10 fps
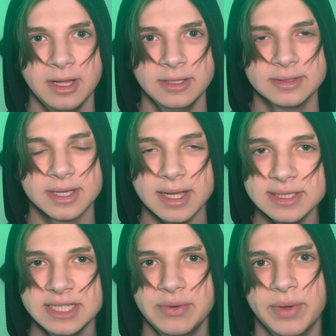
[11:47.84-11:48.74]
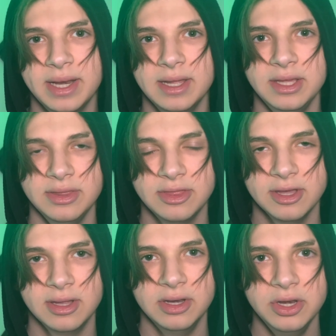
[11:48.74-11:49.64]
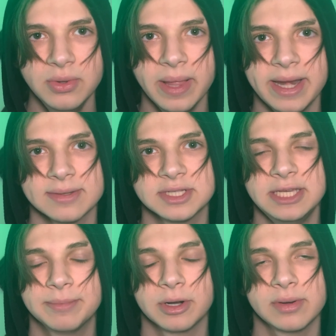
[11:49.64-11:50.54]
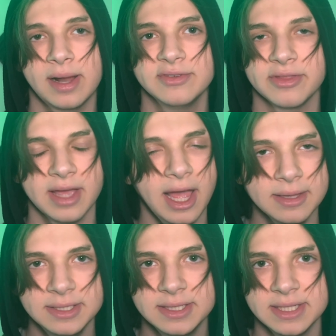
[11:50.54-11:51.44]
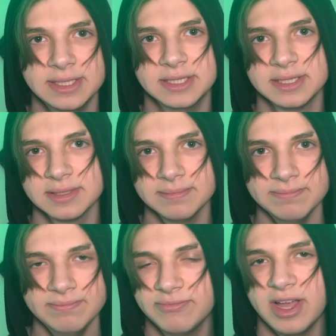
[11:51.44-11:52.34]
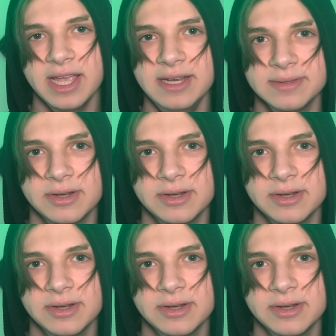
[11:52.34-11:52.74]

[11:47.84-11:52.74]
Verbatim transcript: The cutscene when the new lighthouse keeper arrives on the island is fine.